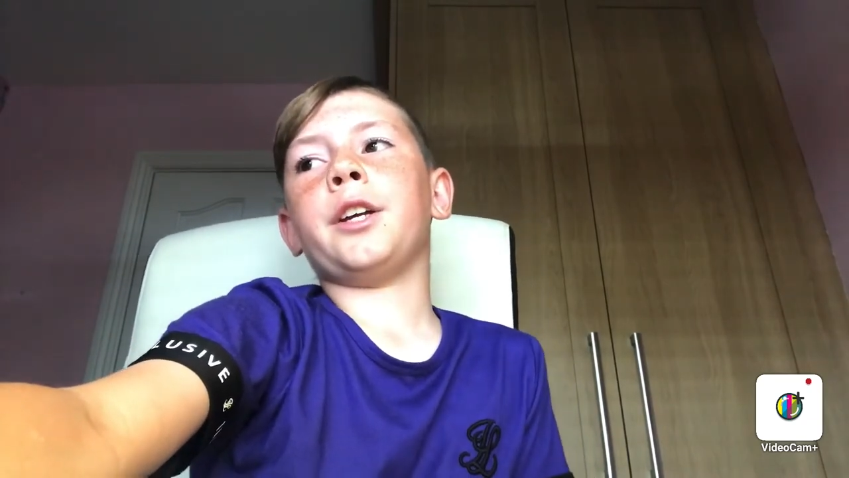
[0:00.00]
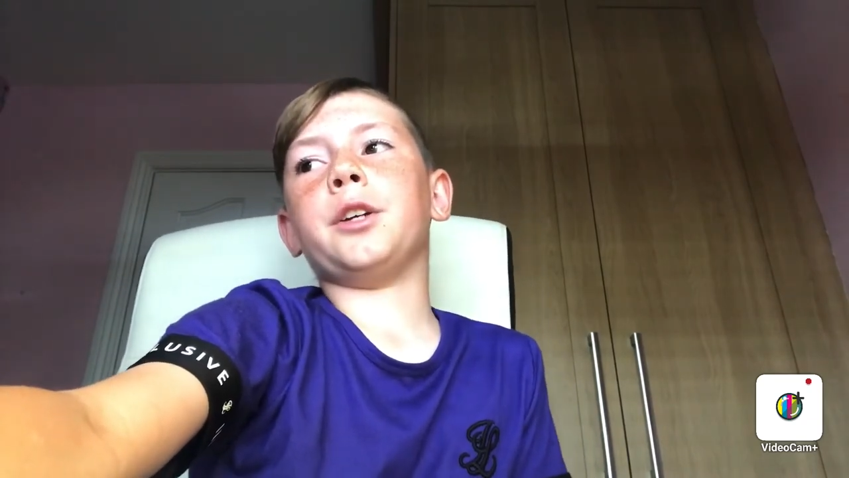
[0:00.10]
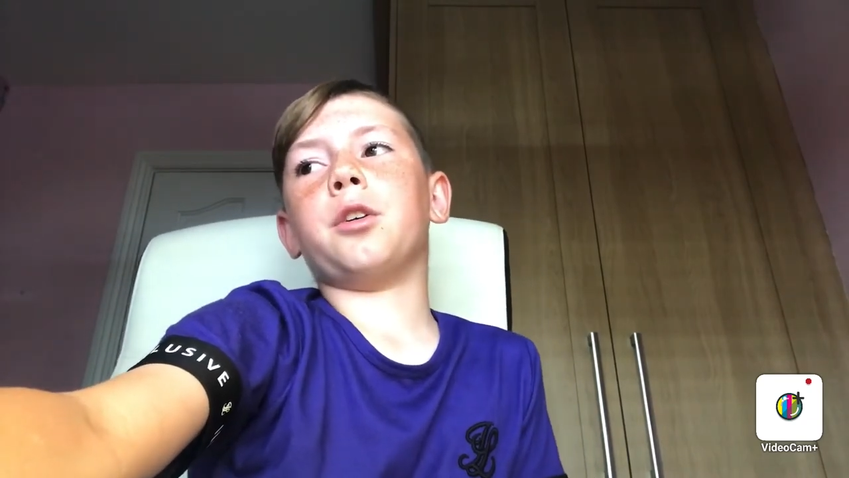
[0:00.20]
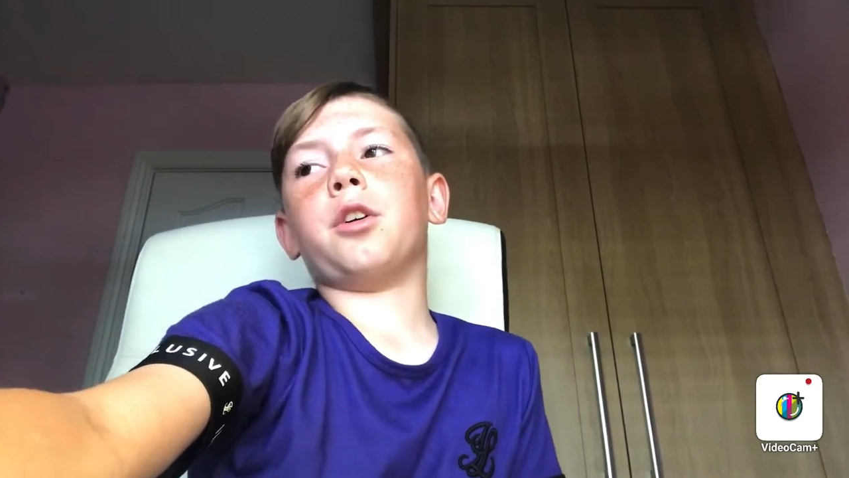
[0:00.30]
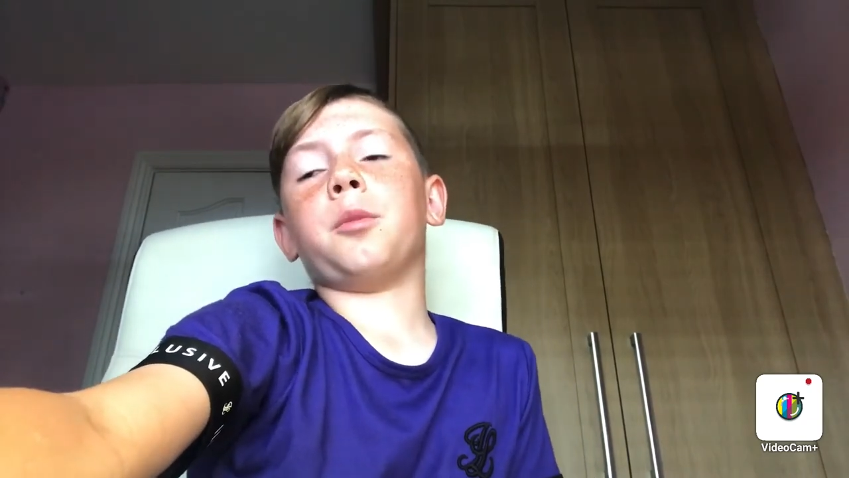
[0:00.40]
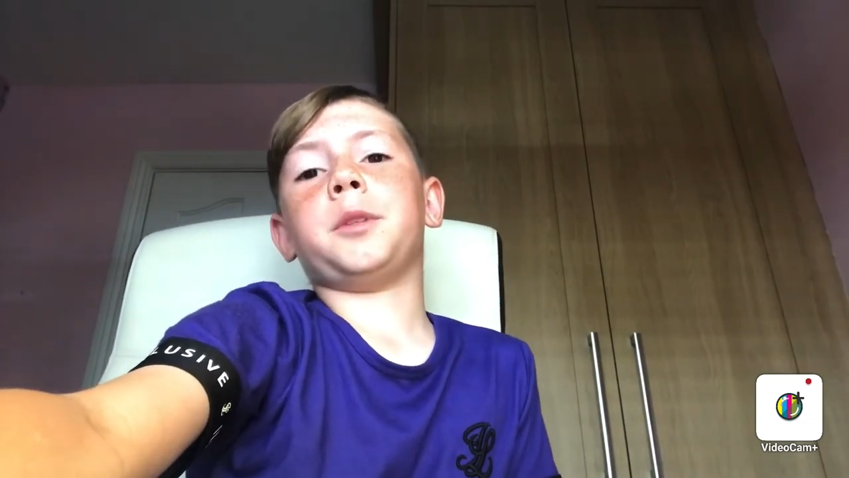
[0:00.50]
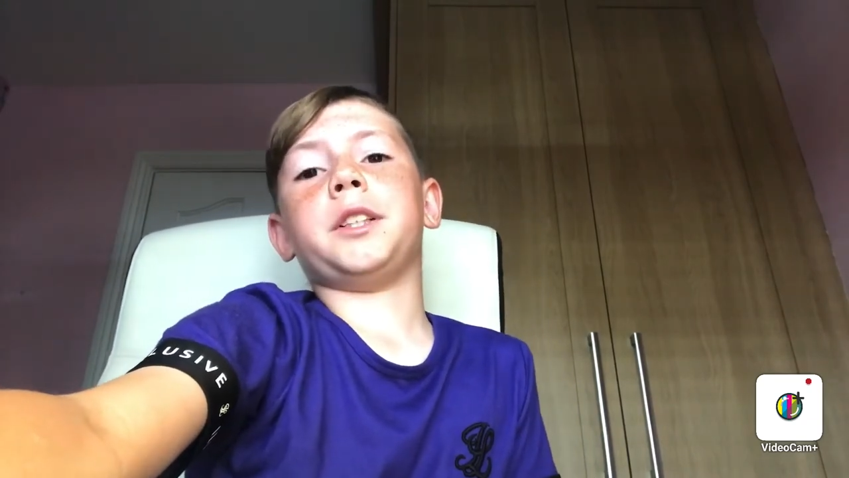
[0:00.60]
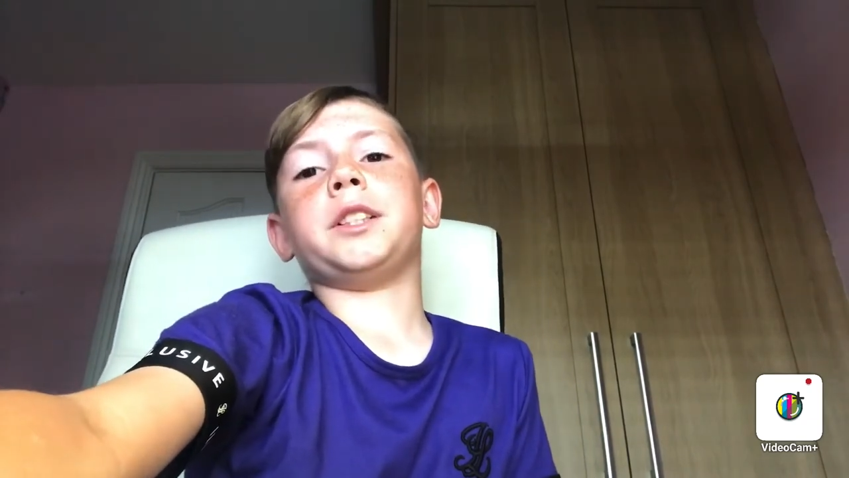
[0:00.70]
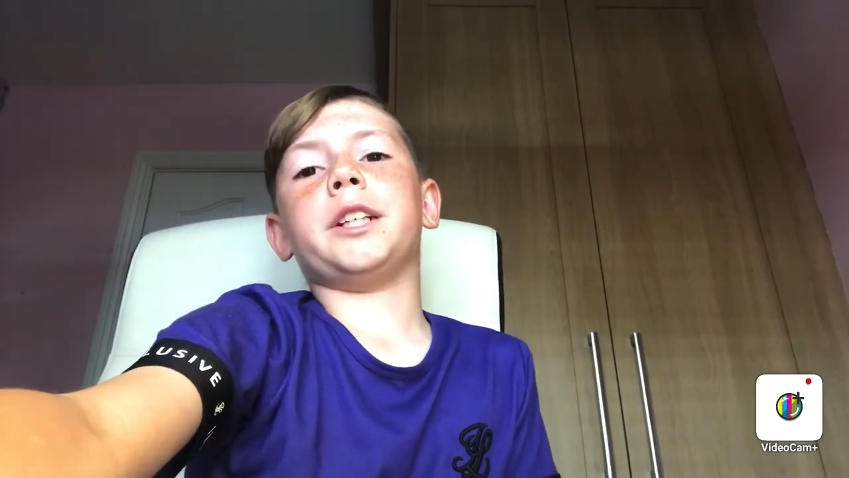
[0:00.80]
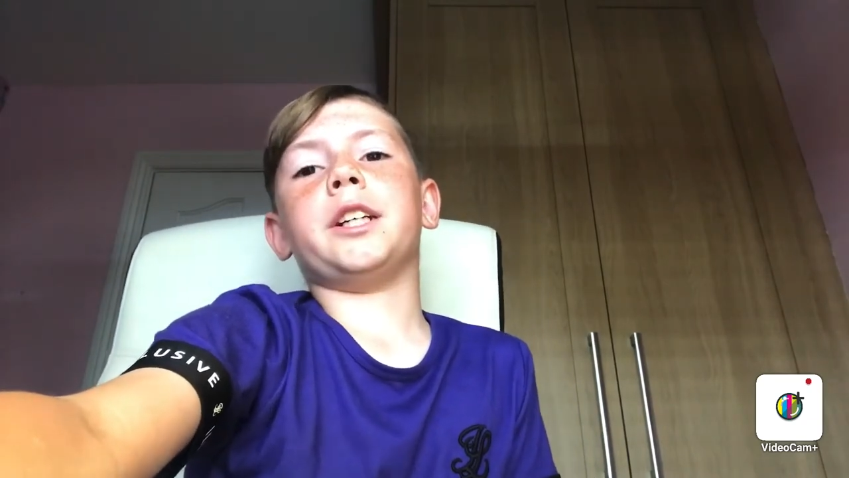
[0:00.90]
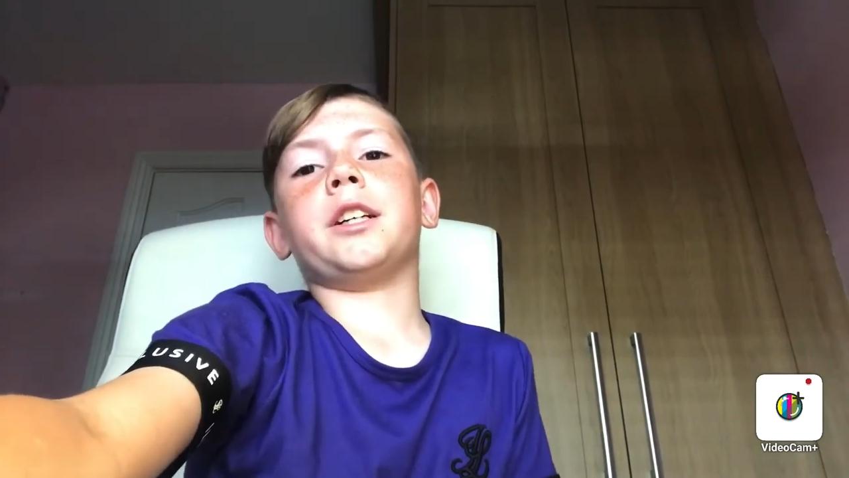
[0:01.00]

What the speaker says: Europe this year,